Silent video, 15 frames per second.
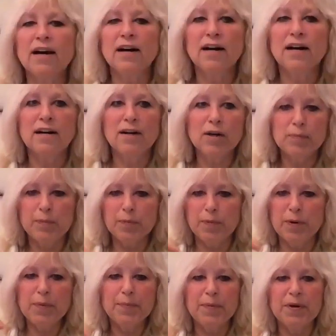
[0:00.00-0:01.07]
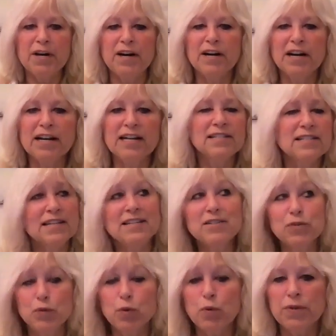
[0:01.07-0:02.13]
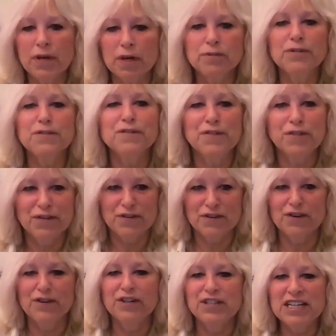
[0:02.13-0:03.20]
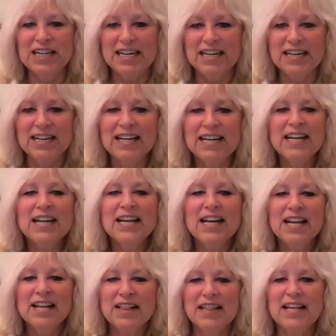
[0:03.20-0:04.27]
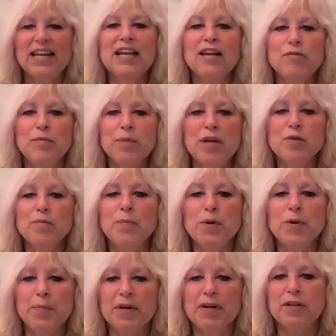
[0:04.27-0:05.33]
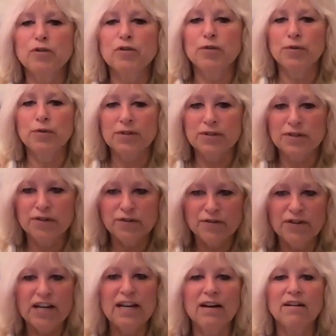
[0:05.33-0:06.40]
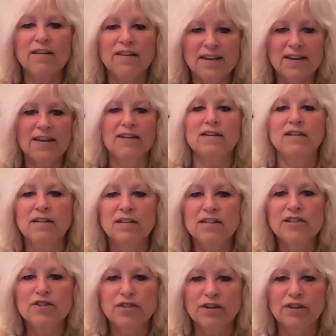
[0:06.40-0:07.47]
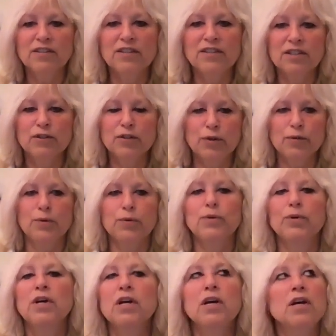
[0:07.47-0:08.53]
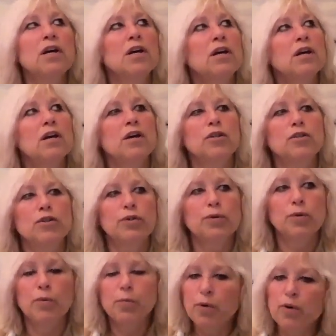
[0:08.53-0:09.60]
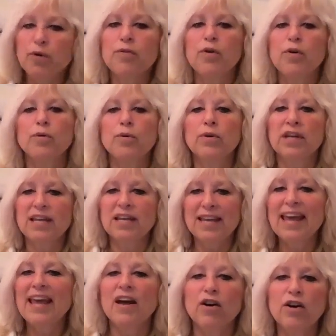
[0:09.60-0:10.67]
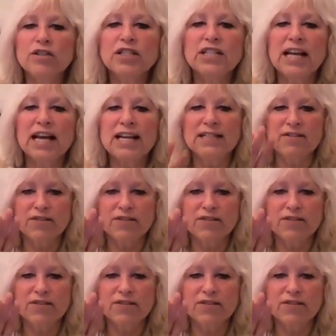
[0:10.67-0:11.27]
are preparing, since 2013, they have been prepared to the real kill shot to provoke a chaos. And